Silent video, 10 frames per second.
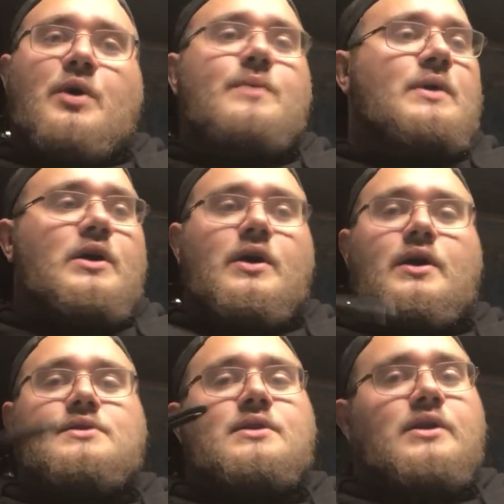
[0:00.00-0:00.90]
piping
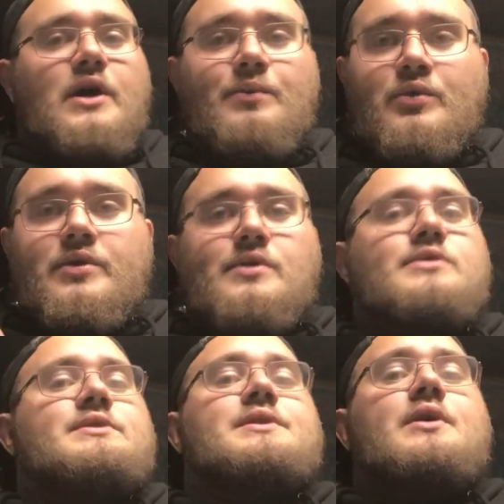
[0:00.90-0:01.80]
costs and the
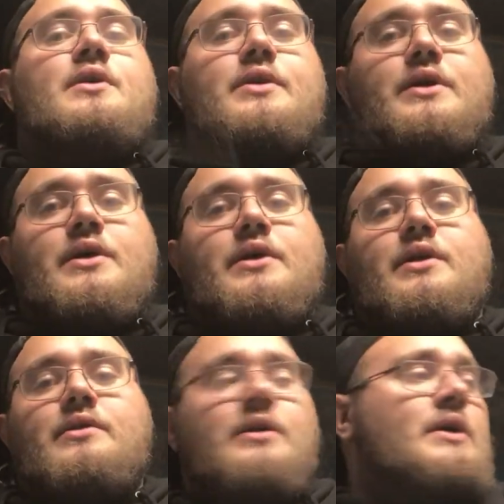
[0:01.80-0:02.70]
couplers and all the